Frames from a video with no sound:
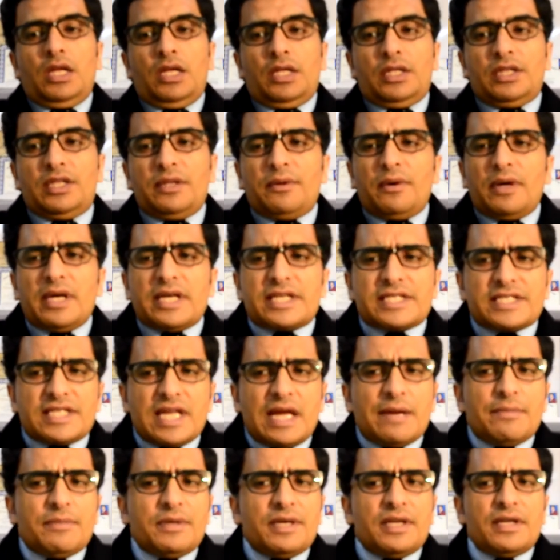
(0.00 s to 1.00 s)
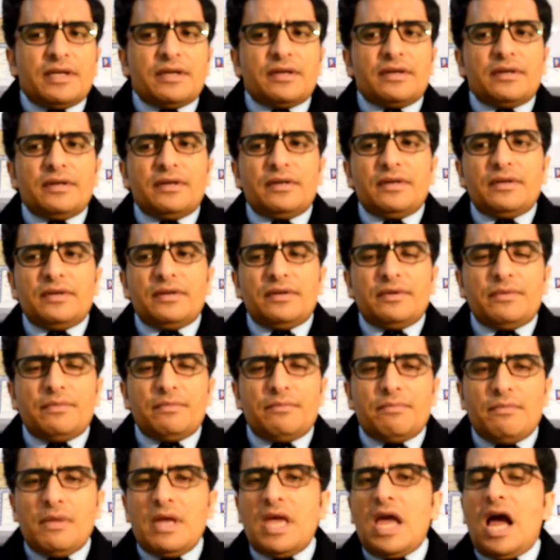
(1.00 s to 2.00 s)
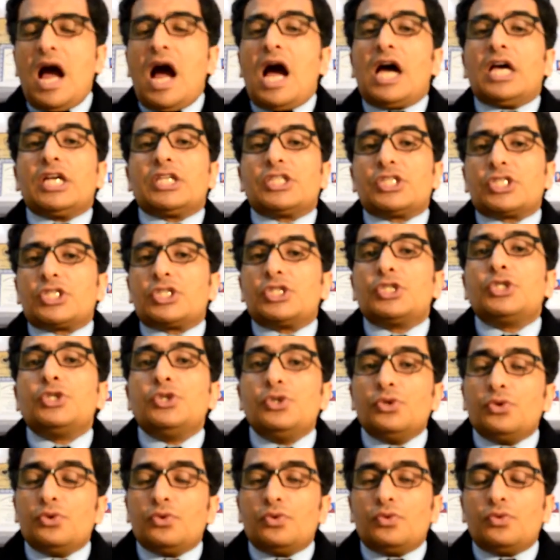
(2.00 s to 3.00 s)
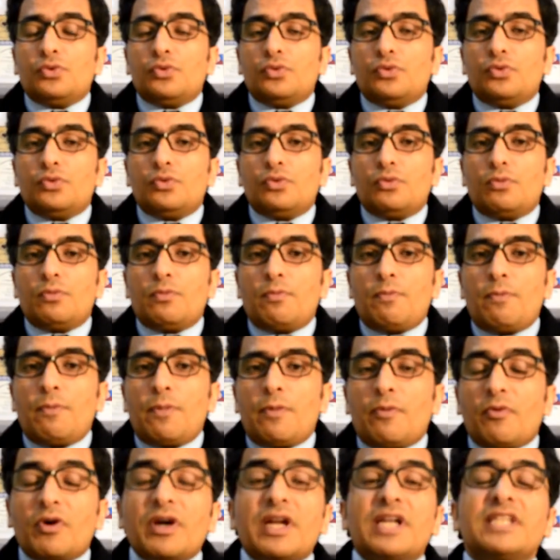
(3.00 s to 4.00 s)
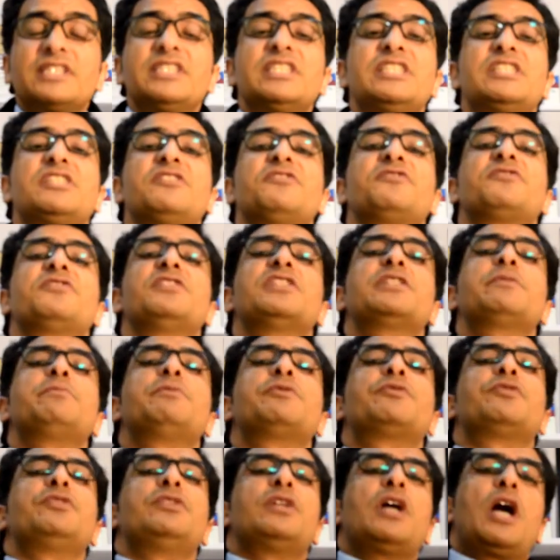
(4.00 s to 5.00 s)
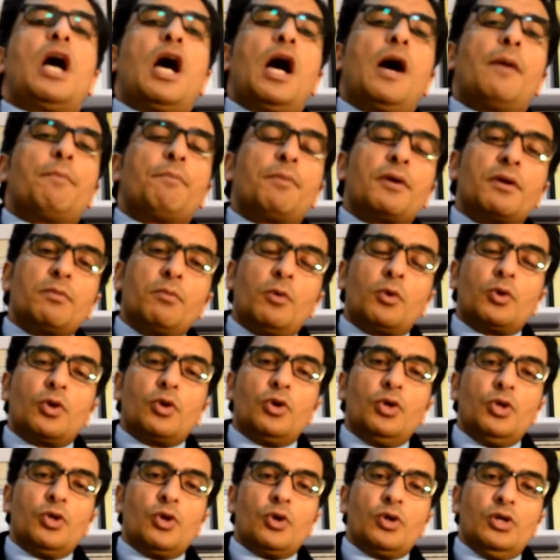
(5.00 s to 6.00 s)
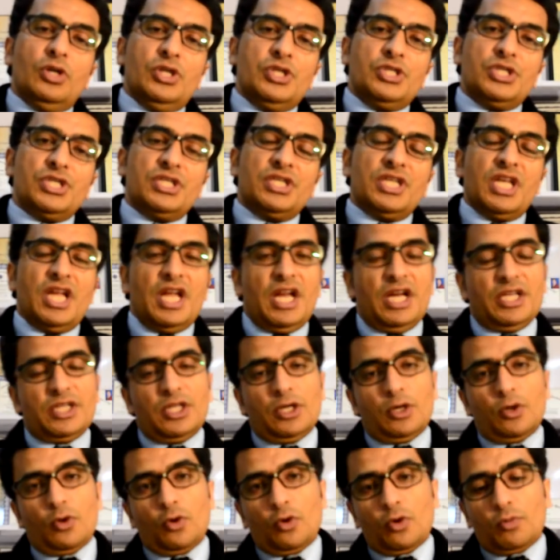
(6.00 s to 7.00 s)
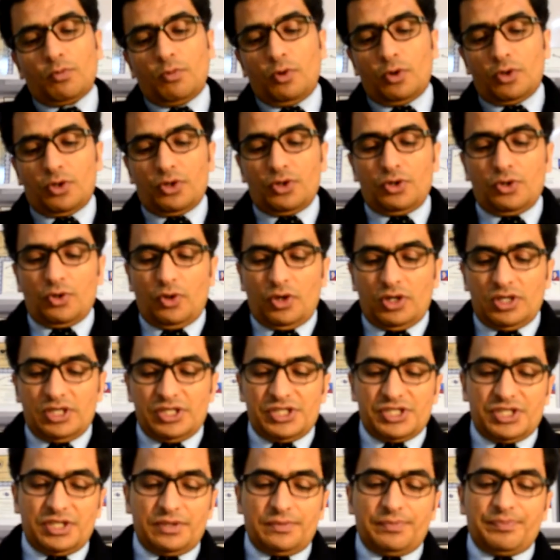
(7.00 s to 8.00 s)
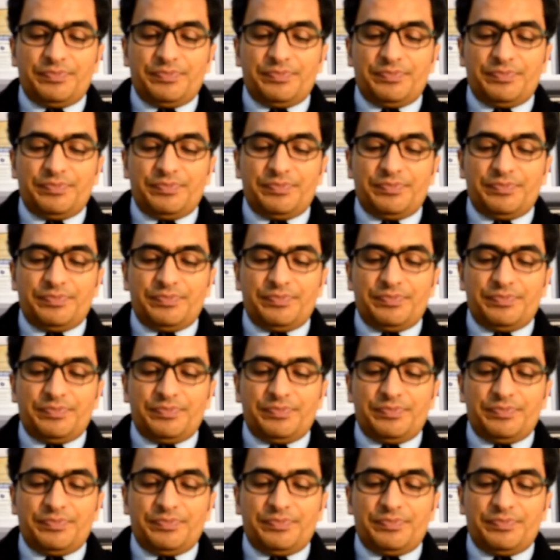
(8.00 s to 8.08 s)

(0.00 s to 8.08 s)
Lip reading: The examiner may ask you, what are the difference between upper motor neuron lesion and the lower motor neuron lesion?